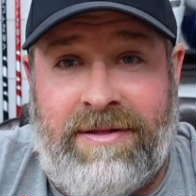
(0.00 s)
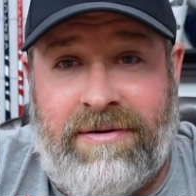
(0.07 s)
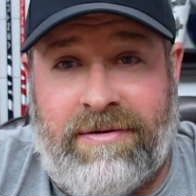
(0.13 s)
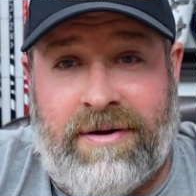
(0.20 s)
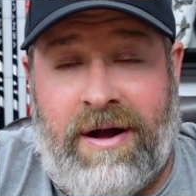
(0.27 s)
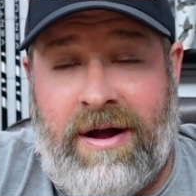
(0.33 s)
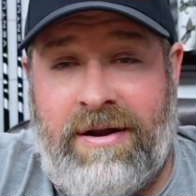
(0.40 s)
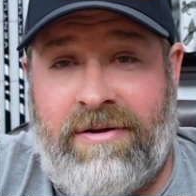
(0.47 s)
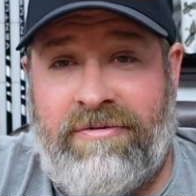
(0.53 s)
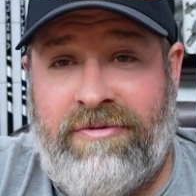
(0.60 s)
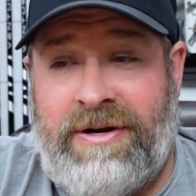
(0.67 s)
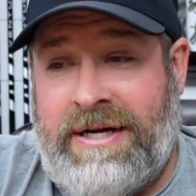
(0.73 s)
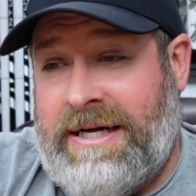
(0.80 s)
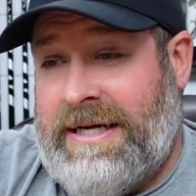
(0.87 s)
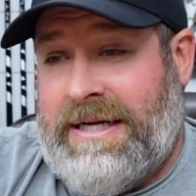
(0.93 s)
they're kind of
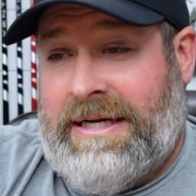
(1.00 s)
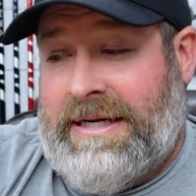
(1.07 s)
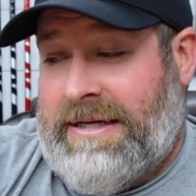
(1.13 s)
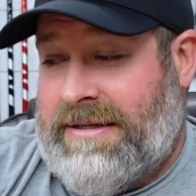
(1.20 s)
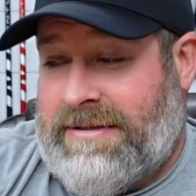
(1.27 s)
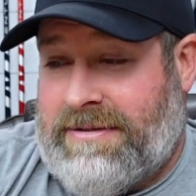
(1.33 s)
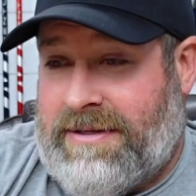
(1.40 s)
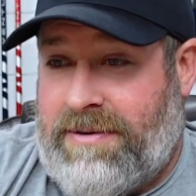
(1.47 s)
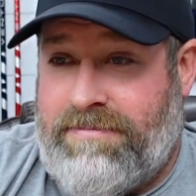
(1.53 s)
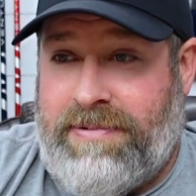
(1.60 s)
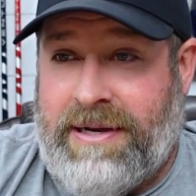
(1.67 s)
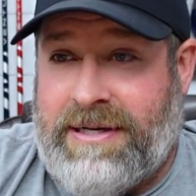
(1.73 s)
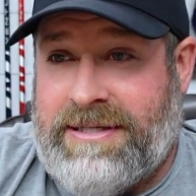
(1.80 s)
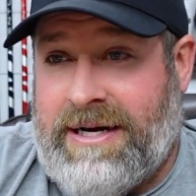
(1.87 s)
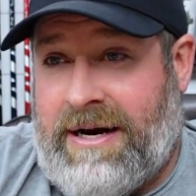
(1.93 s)
a
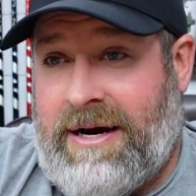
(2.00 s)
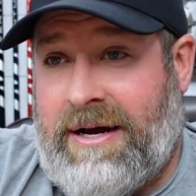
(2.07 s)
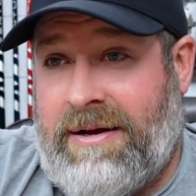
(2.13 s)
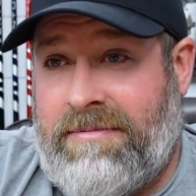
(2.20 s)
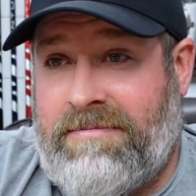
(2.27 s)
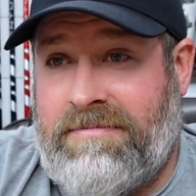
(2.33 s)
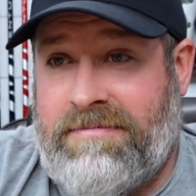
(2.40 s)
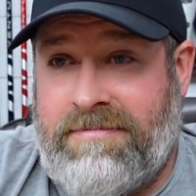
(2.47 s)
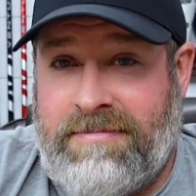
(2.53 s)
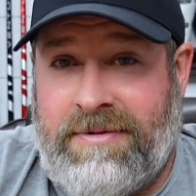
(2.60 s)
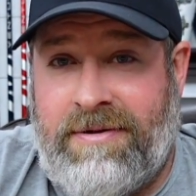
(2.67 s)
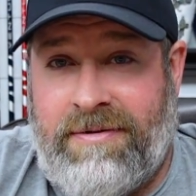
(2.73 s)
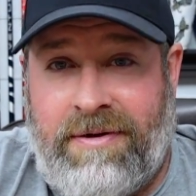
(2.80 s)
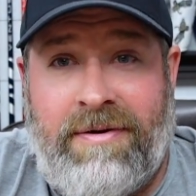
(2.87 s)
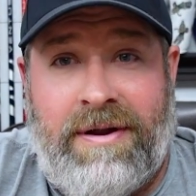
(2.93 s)
big time.
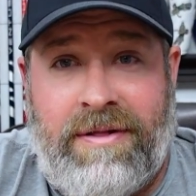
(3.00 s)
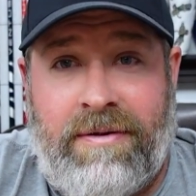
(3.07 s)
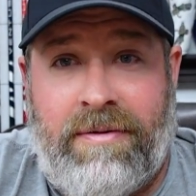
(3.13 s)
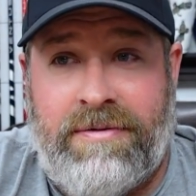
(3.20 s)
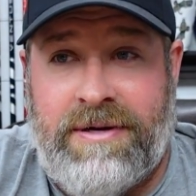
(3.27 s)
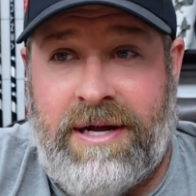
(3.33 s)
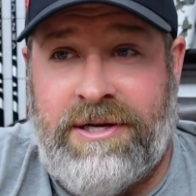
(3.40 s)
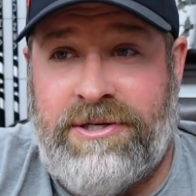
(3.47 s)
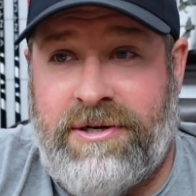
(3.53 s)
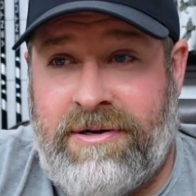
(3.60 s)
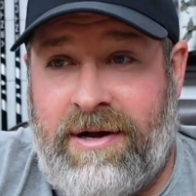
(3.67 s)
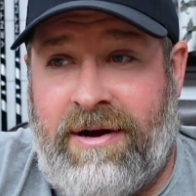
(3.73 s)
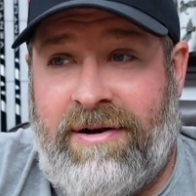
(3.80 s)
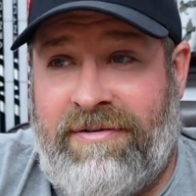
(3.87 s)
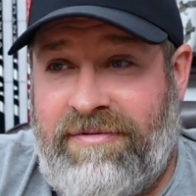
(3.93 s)
They're in the rotation
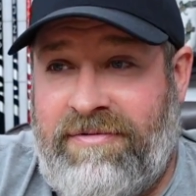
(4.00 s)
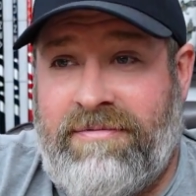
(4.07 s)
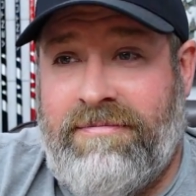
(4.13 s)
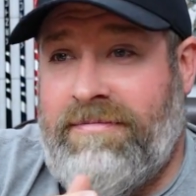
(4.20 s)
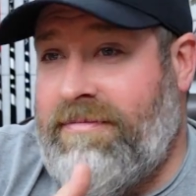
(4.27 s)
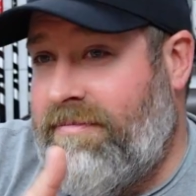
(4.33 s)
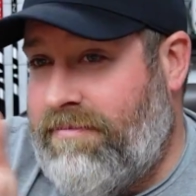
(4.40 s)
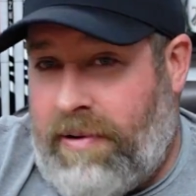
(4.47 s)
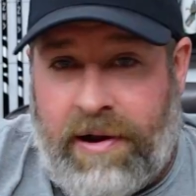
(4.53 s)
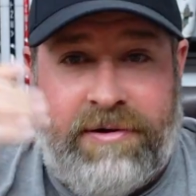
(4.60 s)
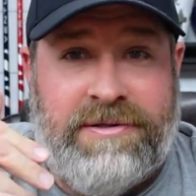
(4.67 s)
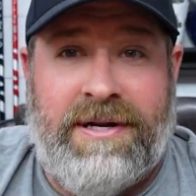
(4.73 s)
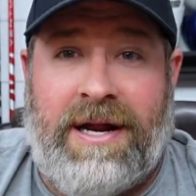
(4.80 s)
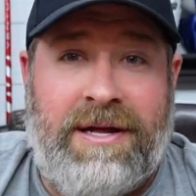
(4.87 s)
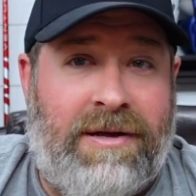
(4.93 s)
of
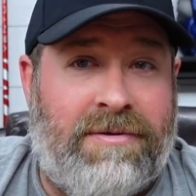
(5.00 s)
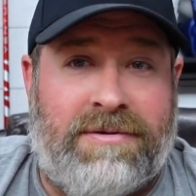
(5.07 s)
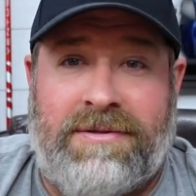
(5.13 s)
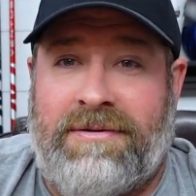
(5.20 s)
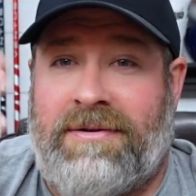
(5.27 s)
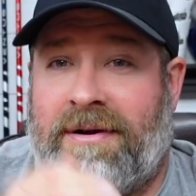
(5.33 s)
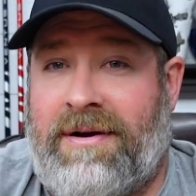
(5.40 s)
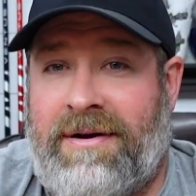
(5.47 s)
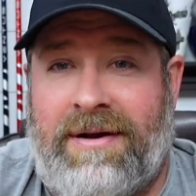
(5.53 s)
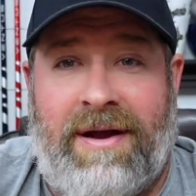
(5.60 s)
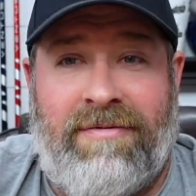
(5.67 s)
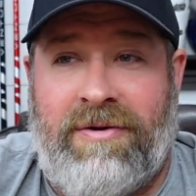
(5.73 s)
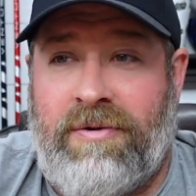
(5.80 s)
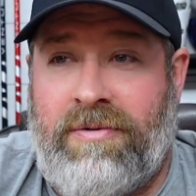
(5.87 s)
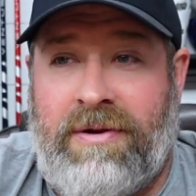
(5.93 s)
putters that I use
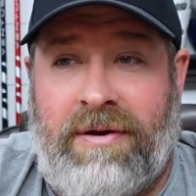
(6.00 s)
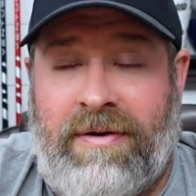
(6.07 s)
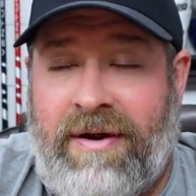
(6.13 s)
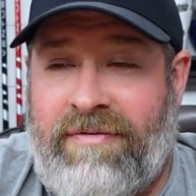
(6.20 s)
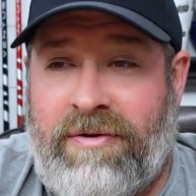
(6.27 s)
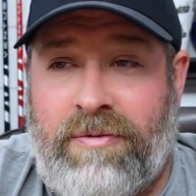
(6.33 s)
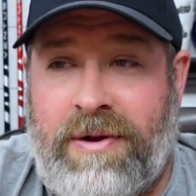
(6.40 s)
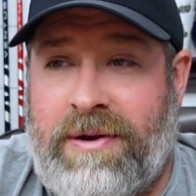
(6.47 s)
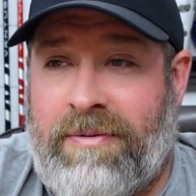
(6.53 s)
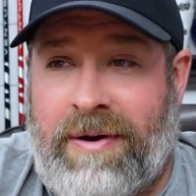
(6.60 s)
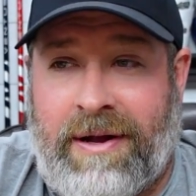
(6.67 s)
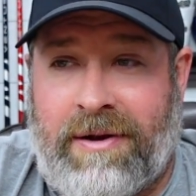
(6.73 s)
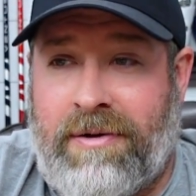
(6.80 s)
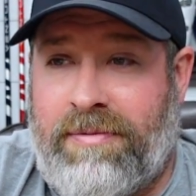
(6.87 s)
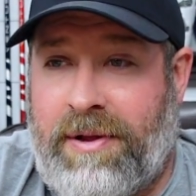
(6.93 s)
every week when
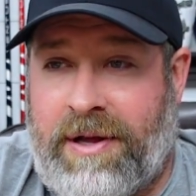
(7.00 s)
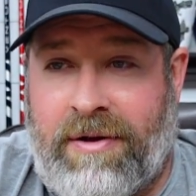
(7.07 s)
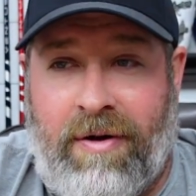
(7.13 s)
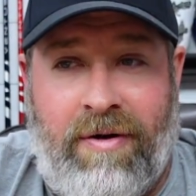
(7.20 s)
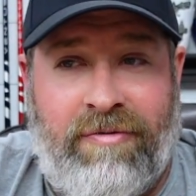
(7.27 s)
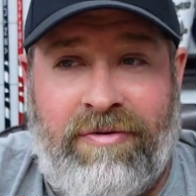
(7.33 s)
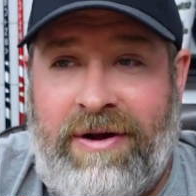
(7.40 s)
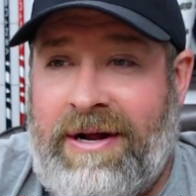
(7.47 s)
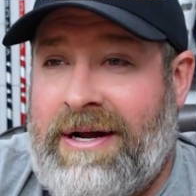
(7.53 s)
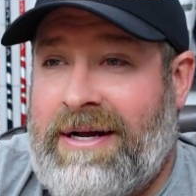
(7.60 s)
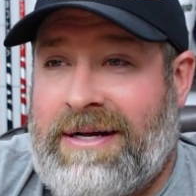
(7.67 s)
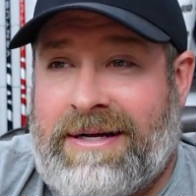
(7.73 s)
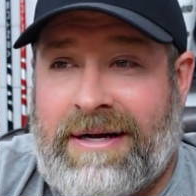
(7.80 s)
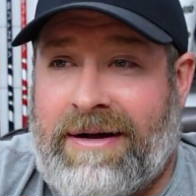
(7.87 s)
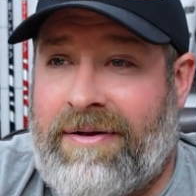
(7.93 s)
I go play golf.
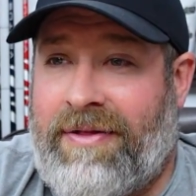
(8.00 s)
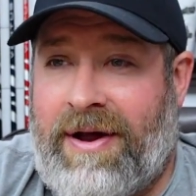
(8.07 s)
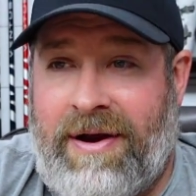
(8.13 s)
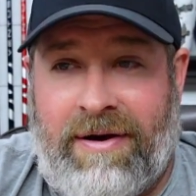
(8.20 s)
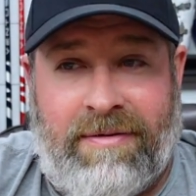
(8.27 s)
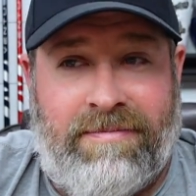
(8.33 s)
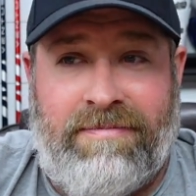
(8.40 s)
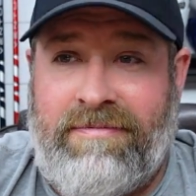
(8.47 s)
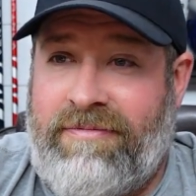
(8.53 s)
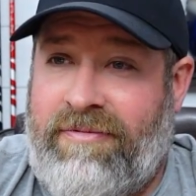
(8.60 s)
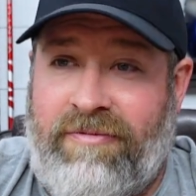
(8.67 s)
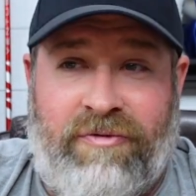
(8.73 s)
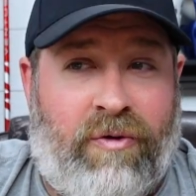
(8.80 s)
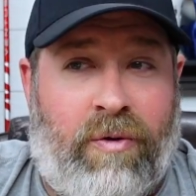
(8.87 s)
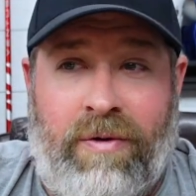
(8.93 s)
They are
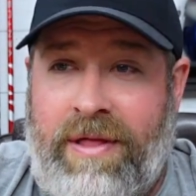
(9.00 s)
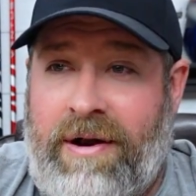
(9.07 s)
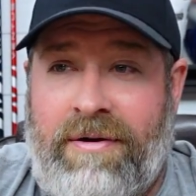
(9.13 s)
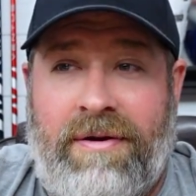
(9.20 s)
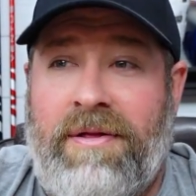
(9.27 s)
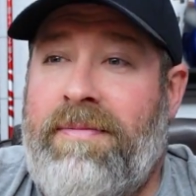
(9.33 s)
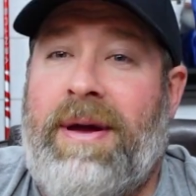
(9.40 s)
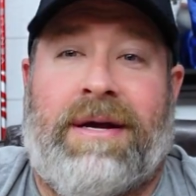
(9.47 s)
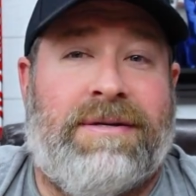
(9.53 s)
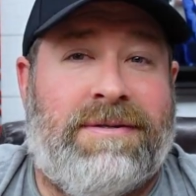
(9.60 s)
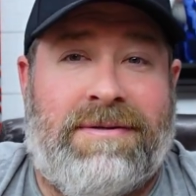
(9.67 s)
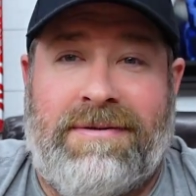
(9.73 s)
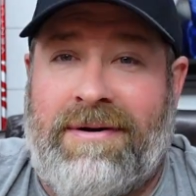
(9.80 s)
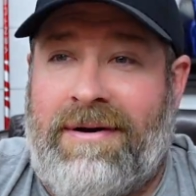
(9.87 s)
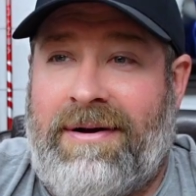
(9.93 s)
4 that are in the
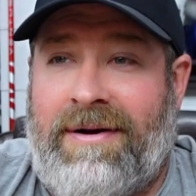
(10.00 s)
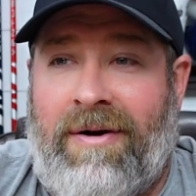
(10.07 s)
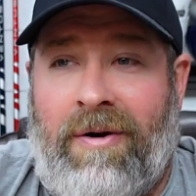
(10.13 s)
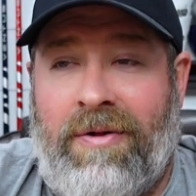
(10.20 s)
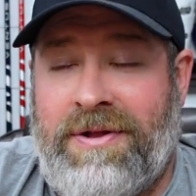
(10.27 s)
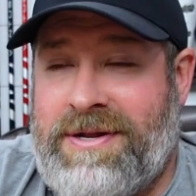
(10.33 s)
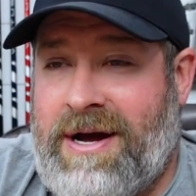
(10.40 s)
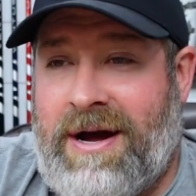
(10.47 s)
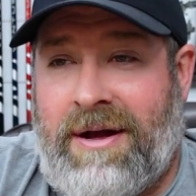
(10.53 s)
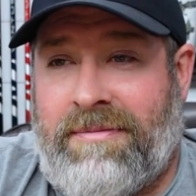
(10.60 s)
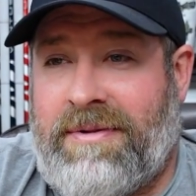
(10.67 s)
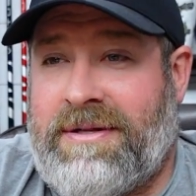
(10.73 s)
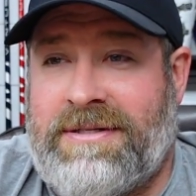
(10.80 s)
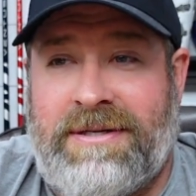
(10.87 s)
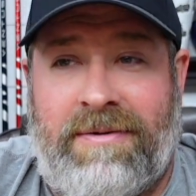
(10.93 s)
mix all the
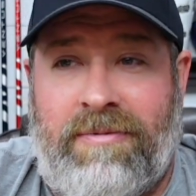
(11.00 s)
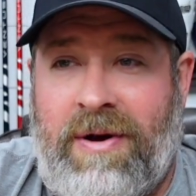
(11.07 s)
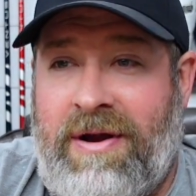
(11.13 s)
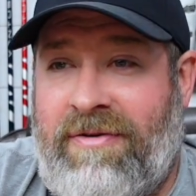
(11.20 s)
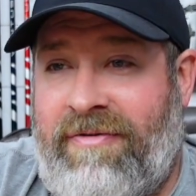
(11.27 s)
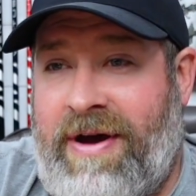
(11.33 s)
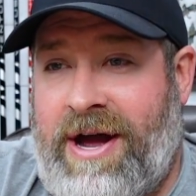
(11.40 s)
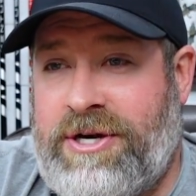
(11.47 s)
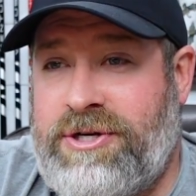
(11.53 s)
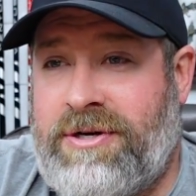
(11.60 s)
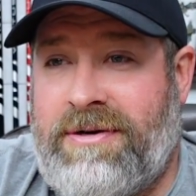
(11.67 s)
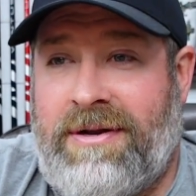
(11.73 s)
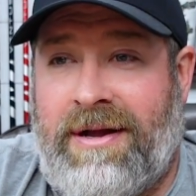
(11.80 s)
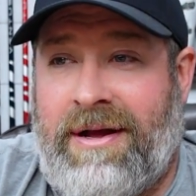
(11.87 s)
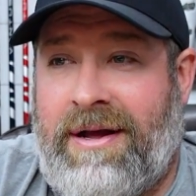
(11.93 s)
time in some way or
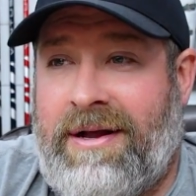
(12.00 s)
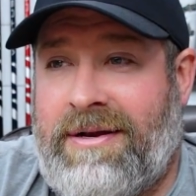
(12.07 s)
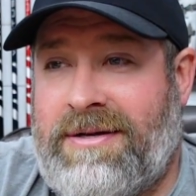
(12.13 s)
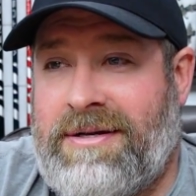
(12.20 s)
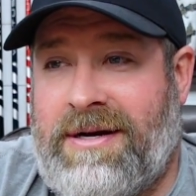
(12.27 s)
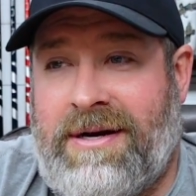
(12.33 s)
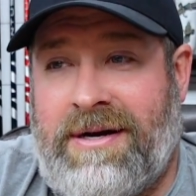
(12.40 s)
fashion, and